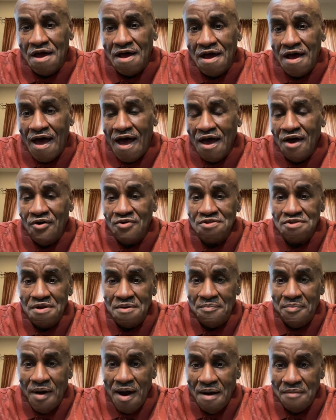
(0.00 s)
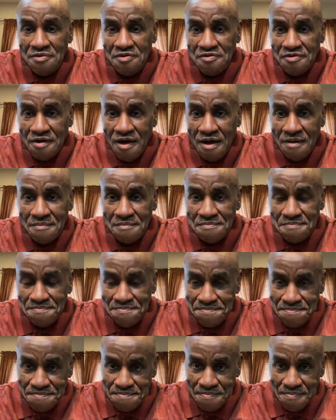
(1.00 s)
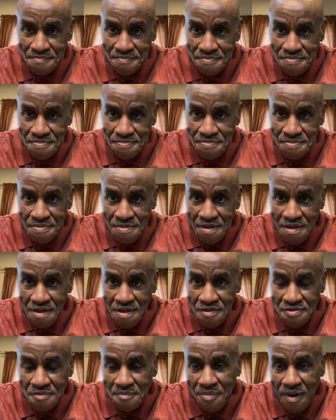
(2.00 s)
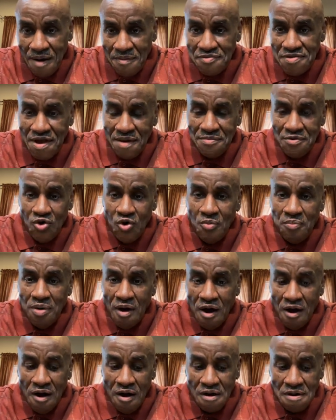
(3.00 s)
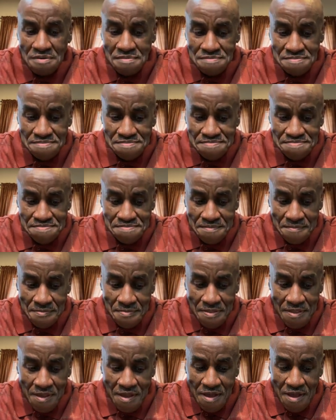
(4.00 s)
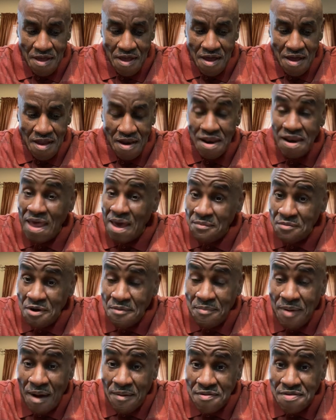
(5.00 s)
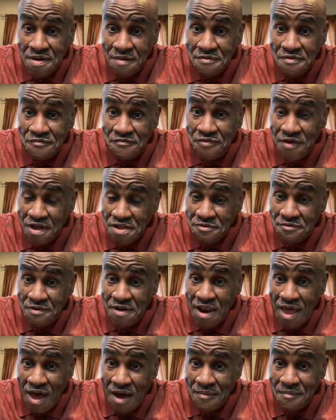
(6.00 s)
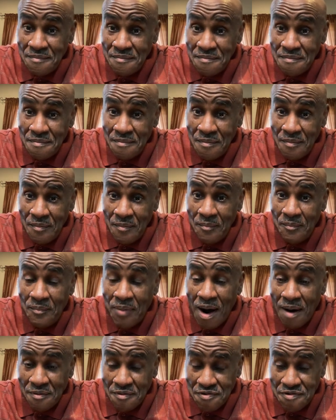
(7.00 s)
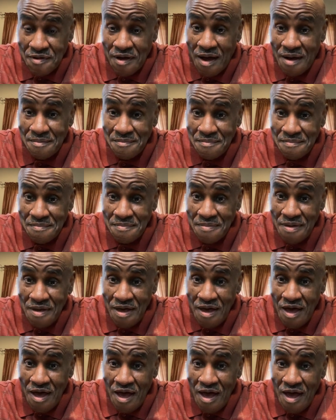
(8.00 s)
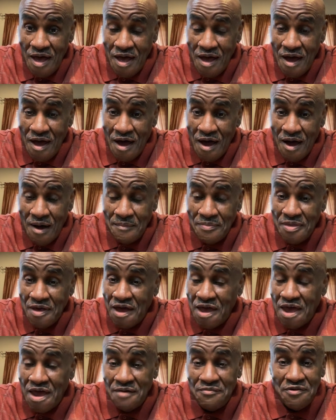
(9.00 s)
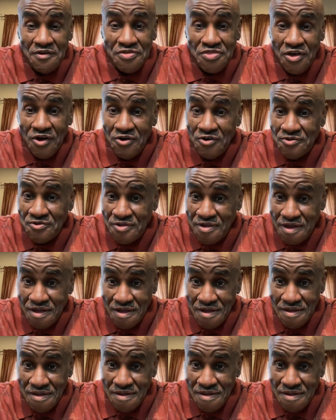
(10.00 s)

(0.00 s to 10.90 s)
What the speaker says: I go to the barbershop. It's a barbershop in Oak Park. The name of the barbershop is Victory Lap Barbershop. I'm there every Thursday,